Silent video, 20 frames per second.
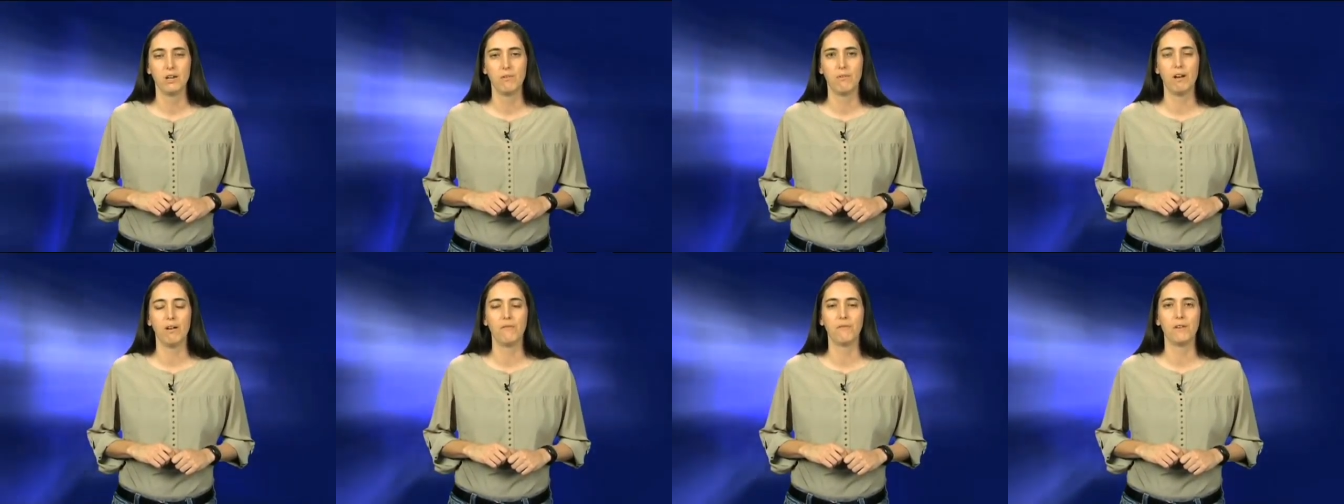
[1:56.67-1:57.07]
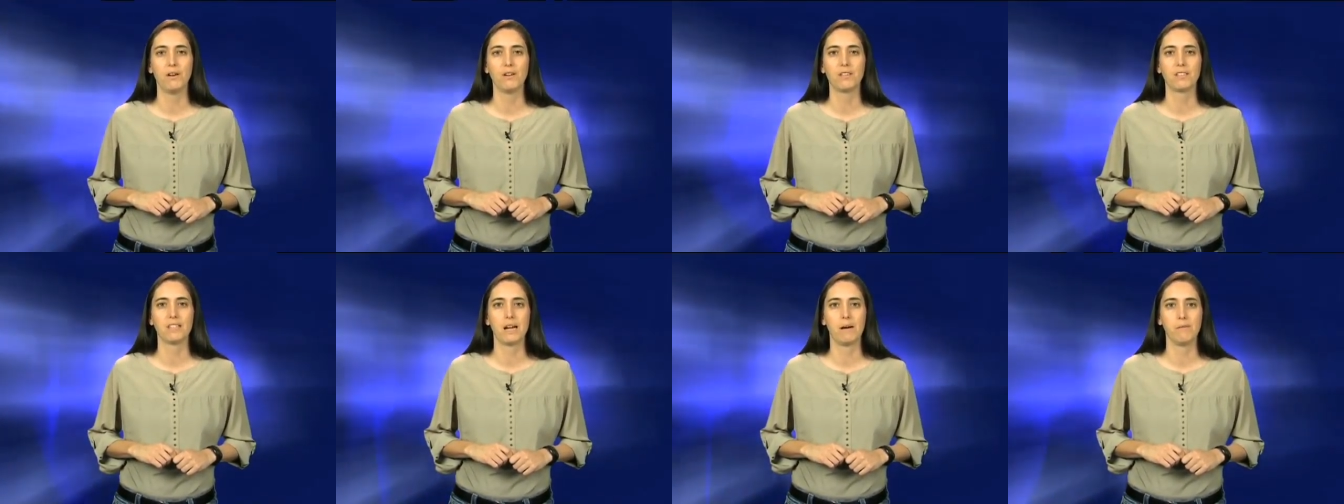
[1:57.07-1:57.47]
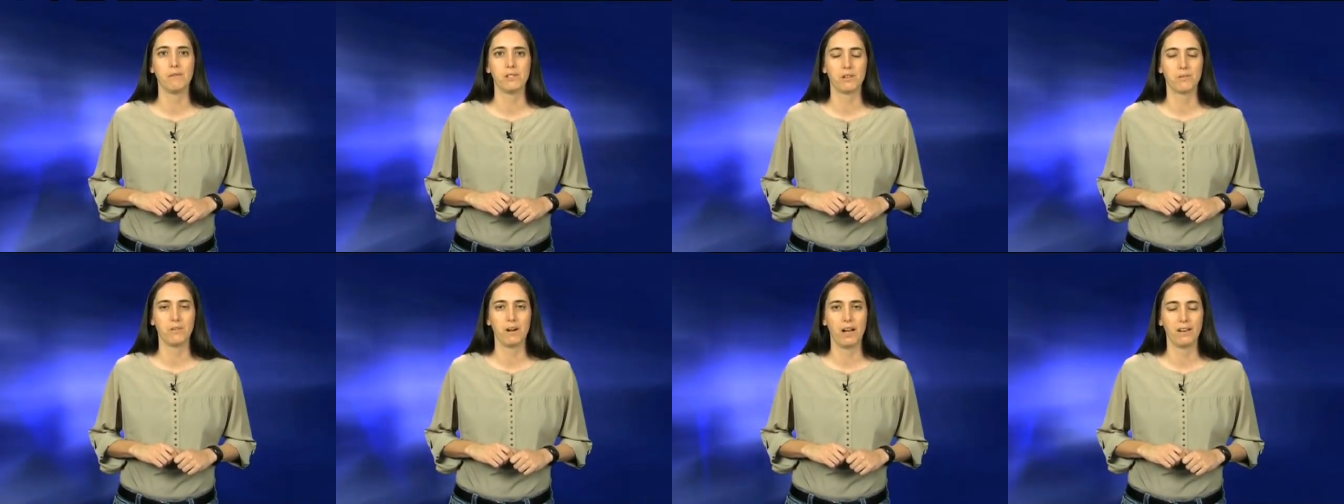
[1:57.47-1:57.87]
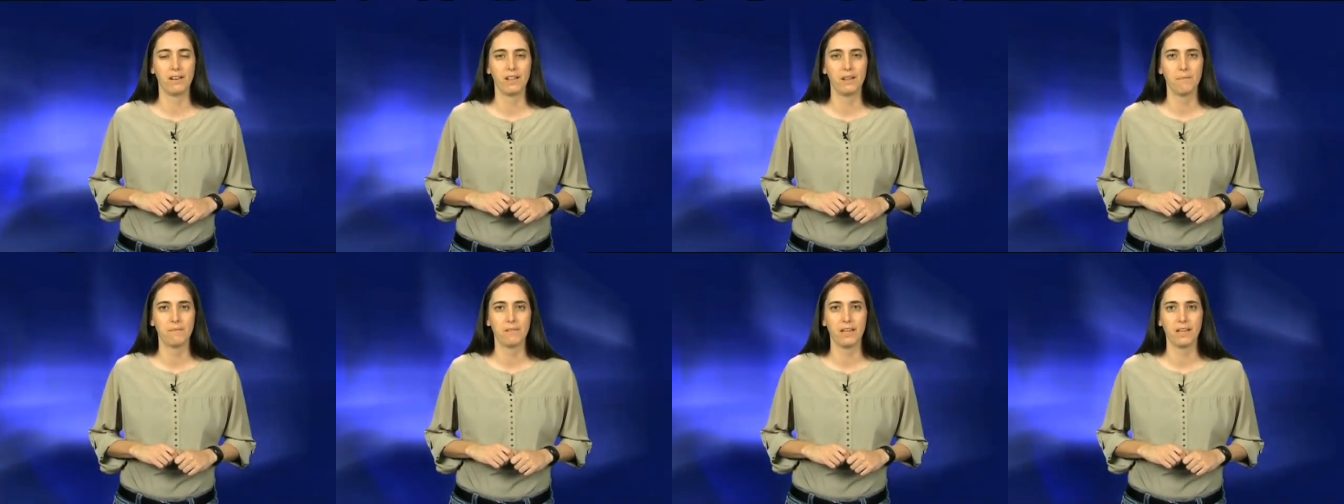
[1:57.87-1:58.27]
Well, folks, that was your
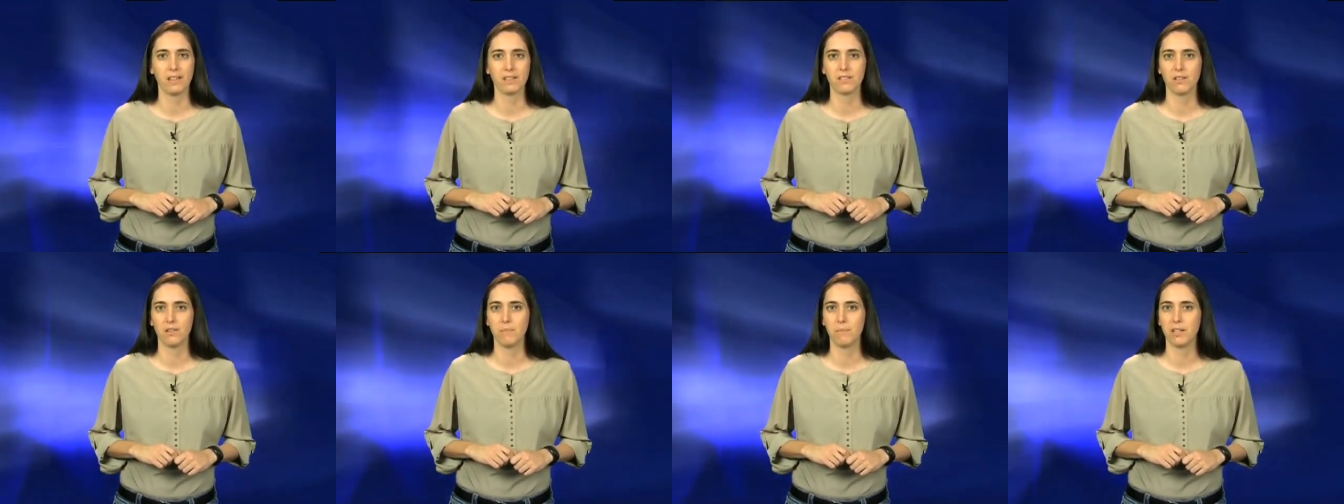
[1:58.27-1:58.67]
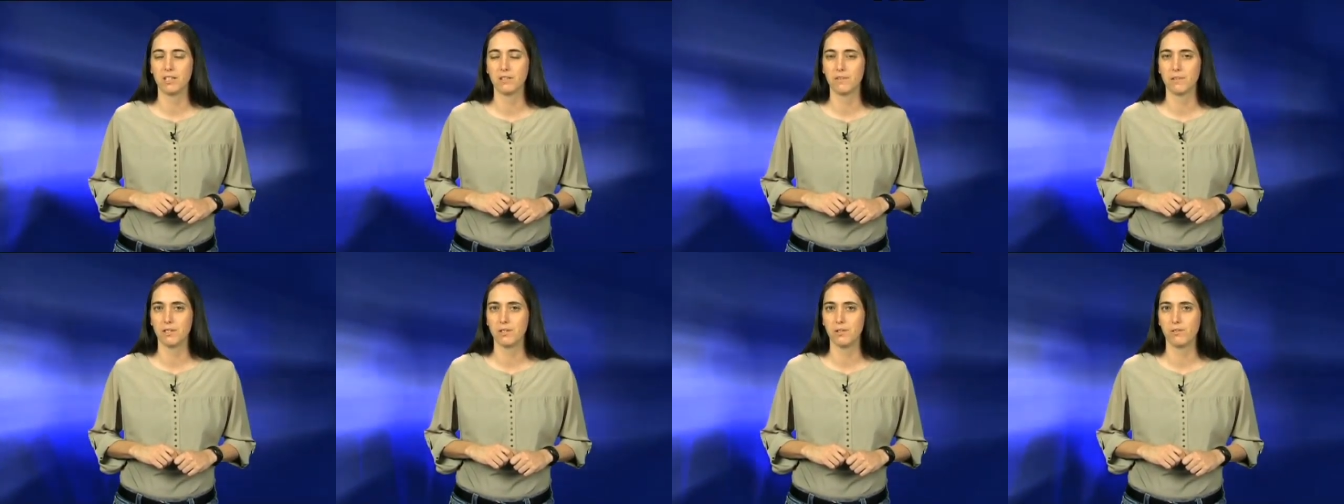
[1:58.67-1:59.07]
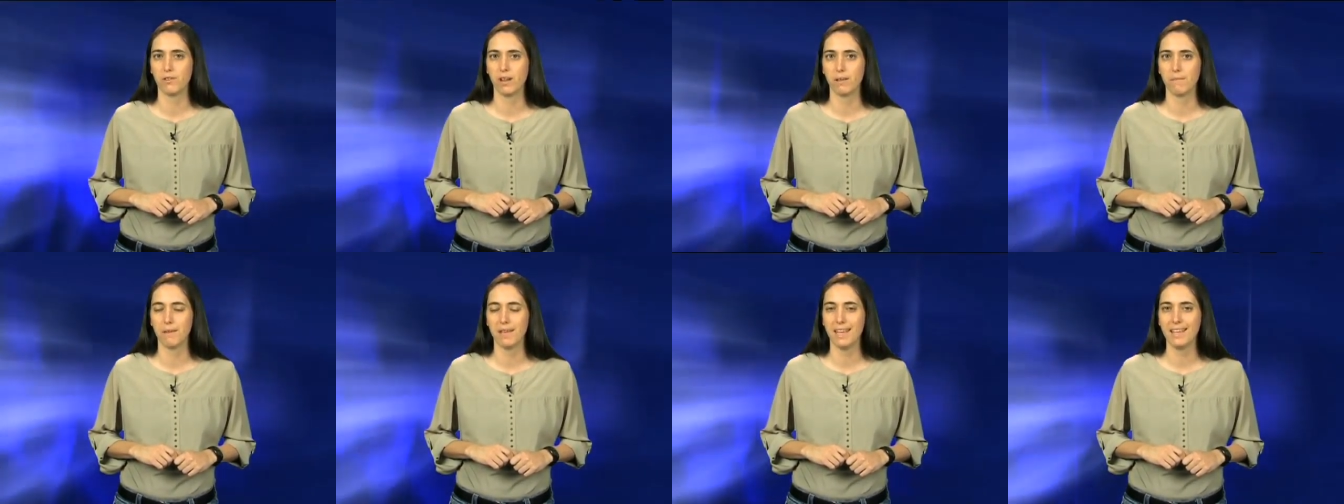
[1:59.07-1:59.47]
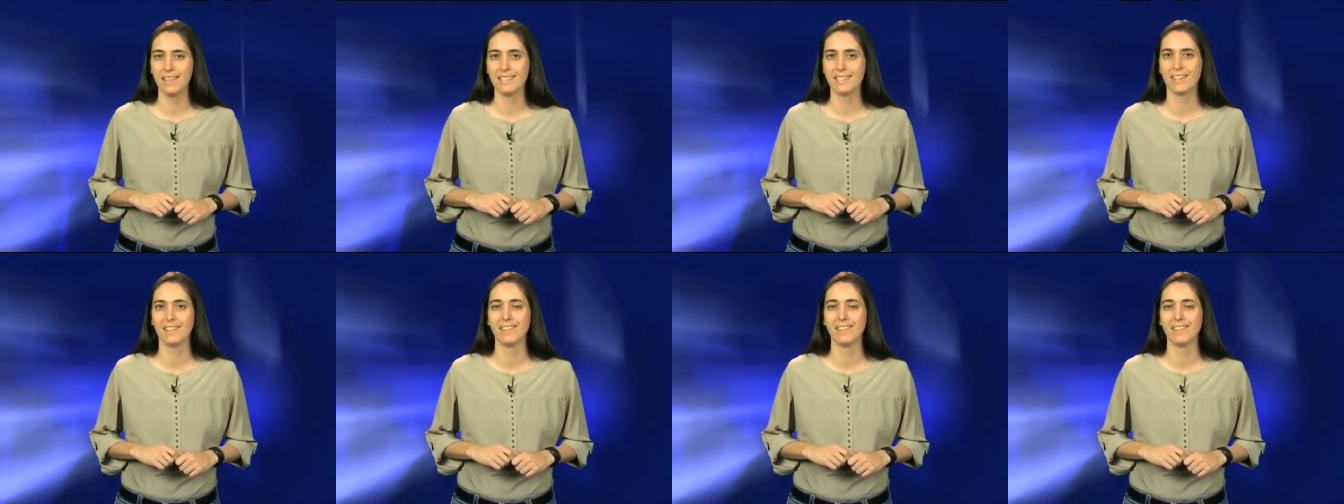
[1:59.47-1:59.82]
roundup. Thanks so much for joining me. Until